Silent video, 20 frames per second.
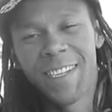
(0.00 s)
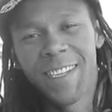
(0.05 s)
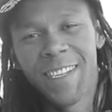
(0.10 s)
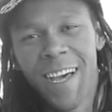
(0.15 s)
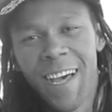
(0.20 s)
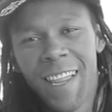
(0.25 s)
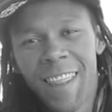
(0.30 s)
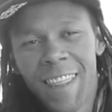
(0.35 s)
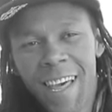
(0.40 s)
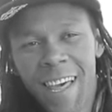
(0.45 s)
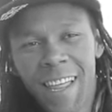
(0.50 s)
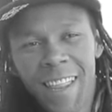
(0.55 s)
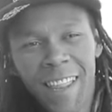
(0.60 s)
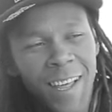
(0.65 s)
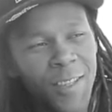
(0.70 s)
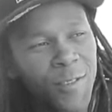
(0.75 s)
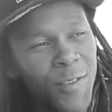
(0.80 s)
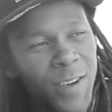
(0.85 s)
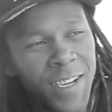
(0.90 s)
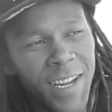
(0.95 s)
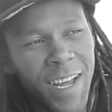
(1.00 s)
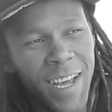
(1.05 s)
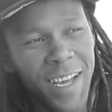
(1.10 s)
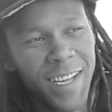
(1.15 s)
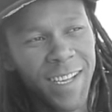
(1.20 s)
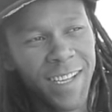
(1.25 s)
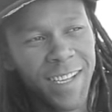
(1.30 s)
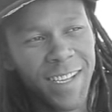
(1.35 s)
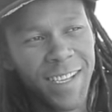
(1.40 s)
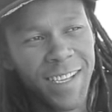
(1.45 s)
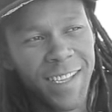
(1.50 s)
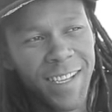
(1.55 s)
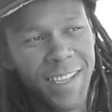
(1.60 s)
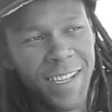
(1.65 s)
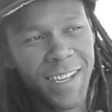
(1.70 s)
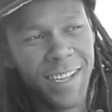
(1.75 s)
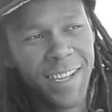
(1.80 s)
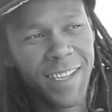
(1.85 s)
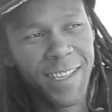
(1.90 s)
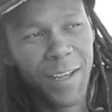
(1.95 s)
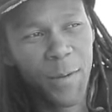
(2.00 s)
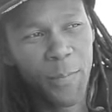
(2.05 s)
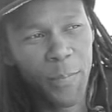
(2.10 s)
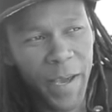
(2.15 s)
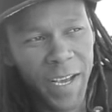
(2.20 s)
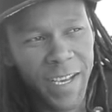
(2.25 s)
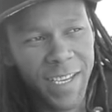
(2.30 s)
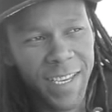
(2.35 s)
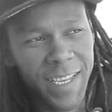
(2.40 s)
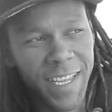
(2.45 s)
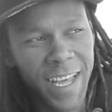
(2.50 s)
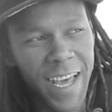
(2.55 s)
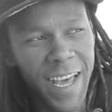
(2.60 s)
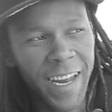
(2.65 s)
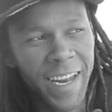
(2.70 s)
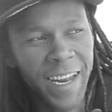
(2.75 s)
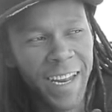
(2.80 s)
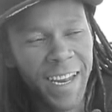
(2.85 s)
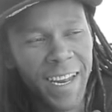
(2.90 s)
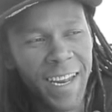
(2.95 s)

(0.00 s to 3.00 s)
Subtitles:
that was like the best, and